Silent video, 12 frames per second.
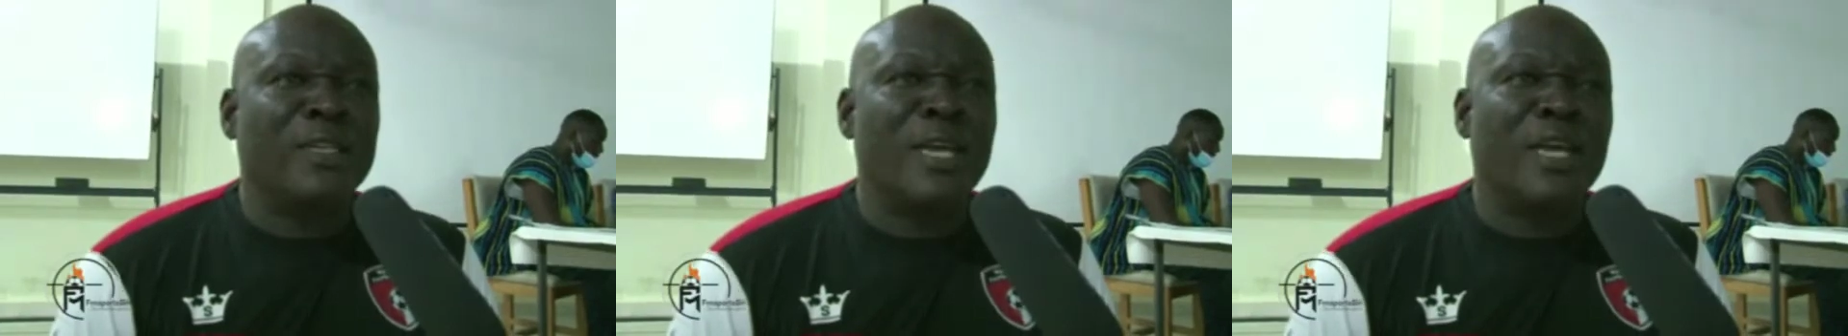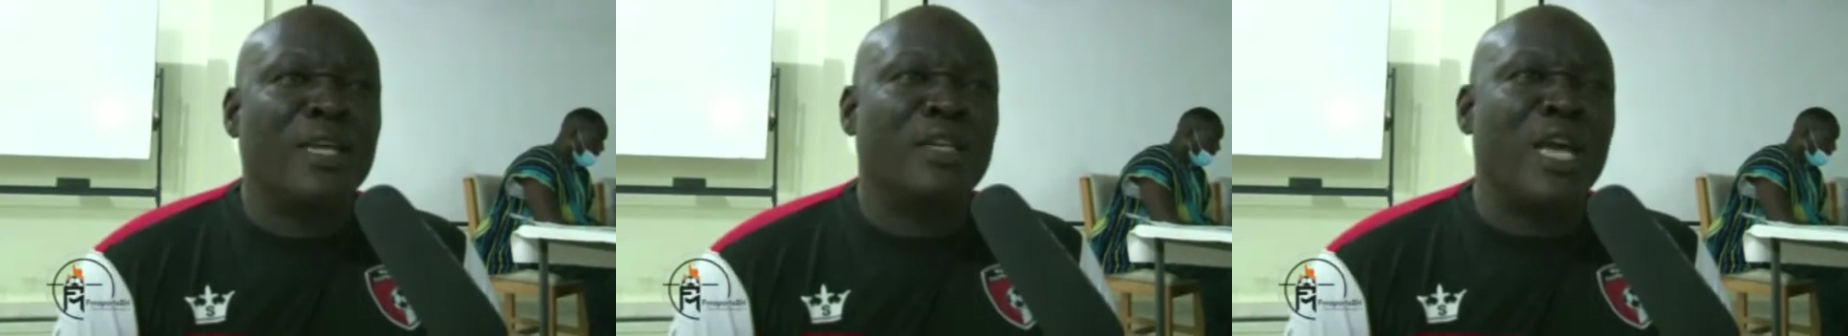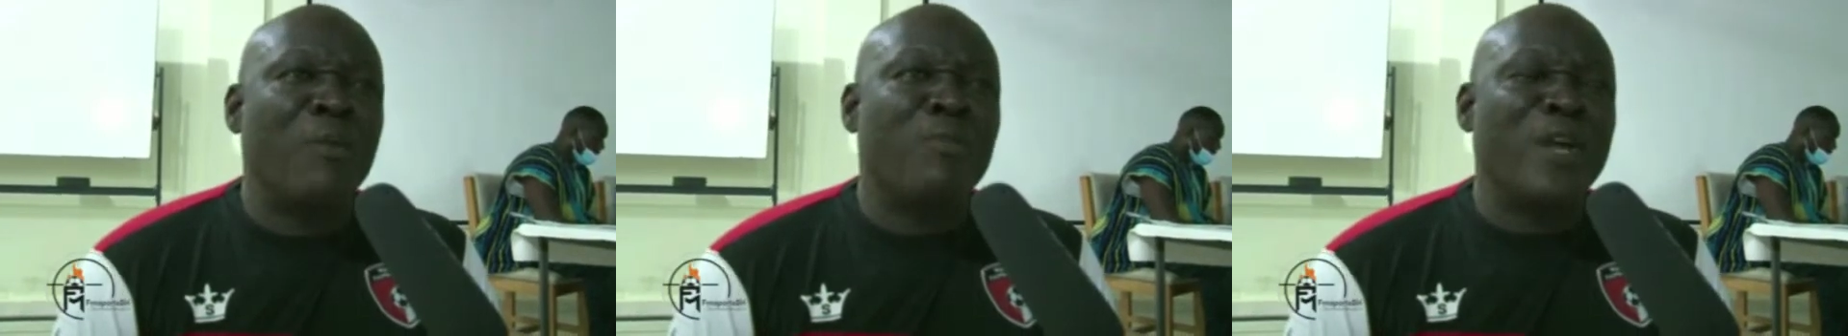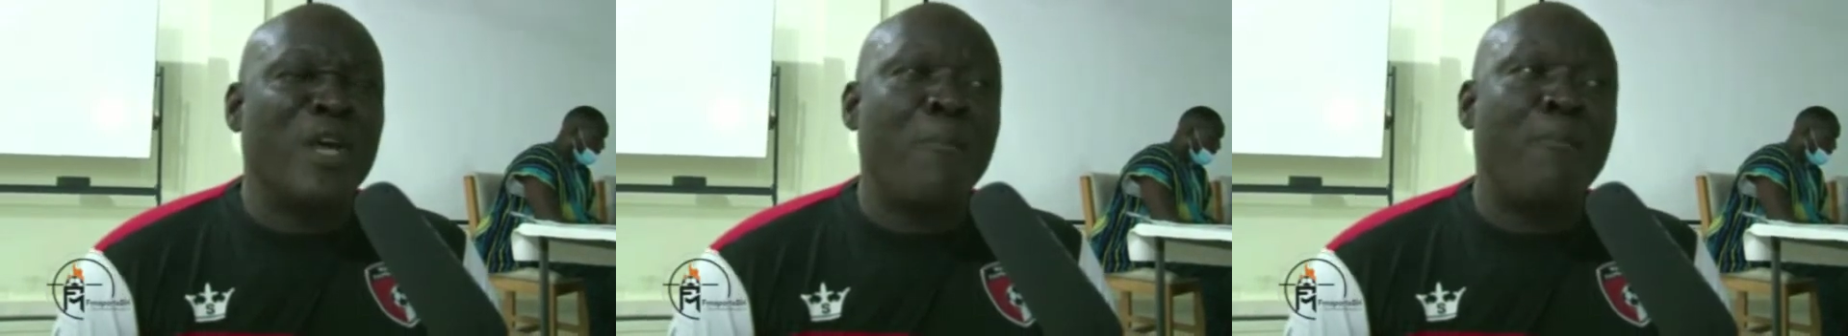they are
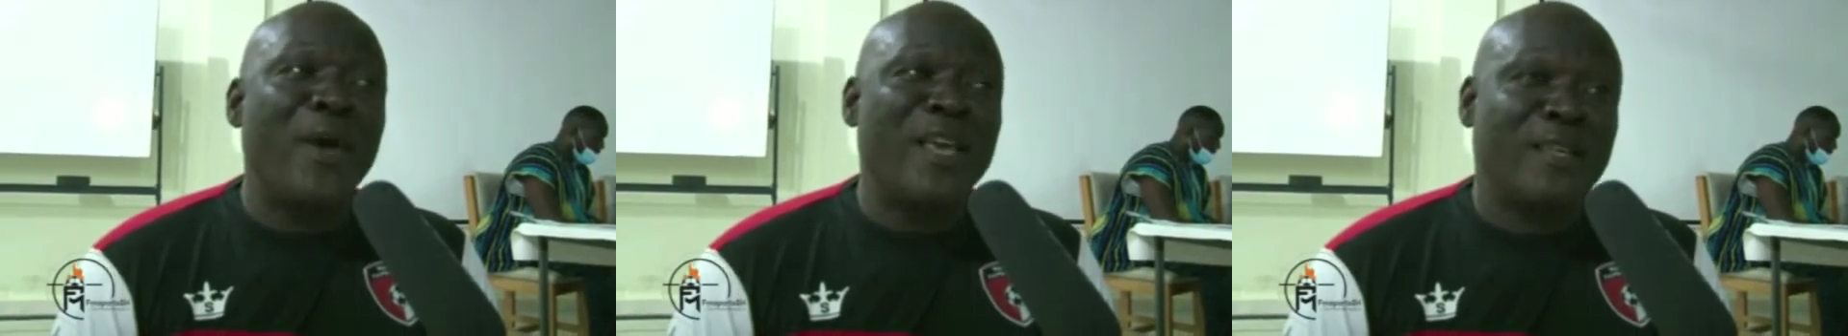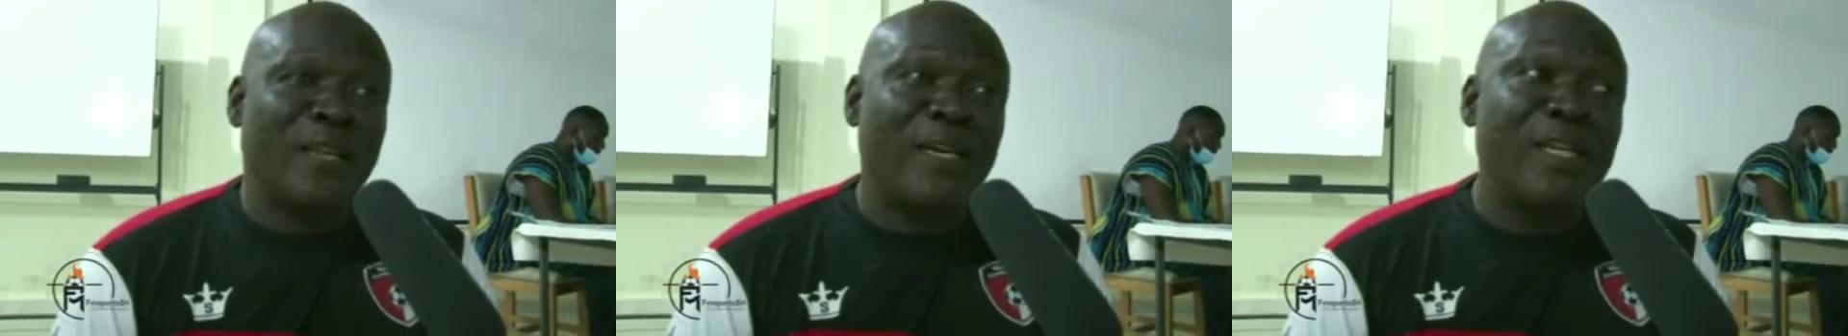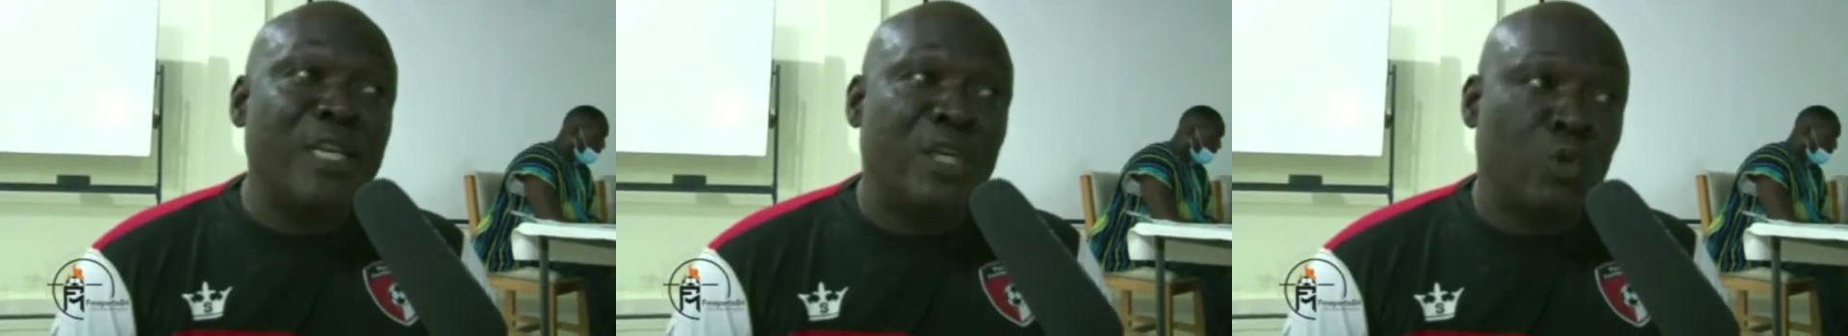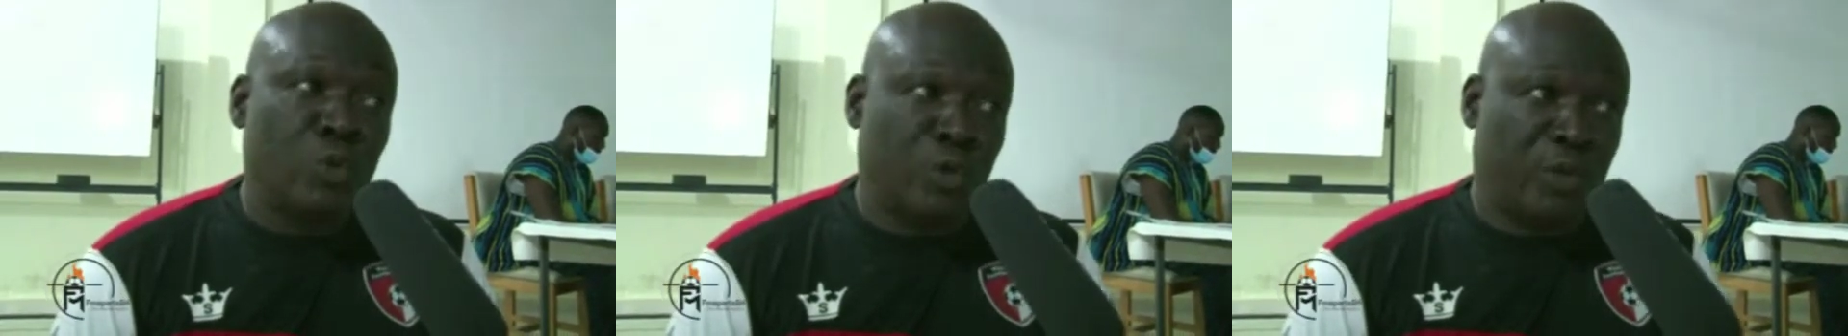bringing personal
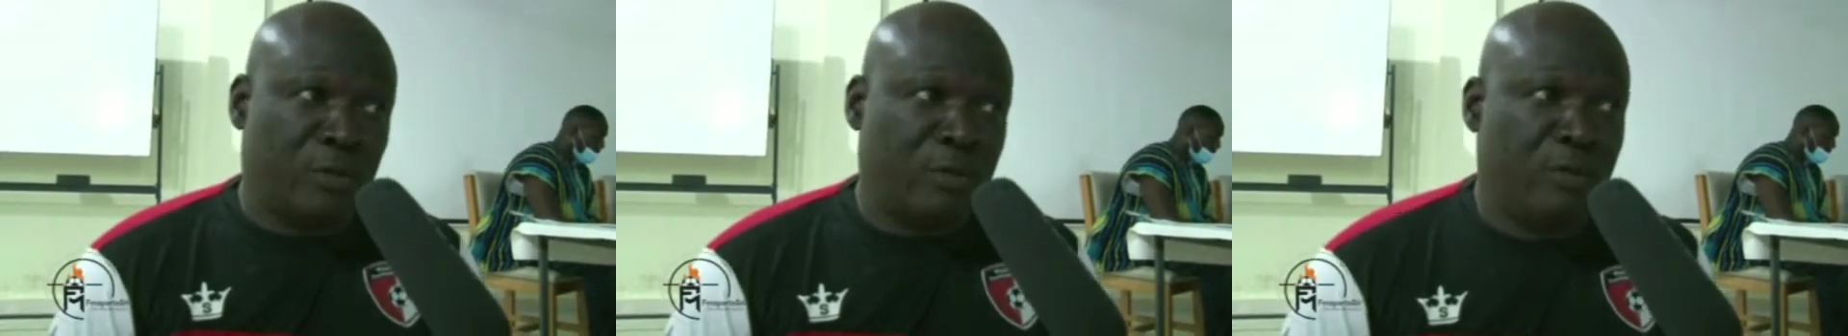issues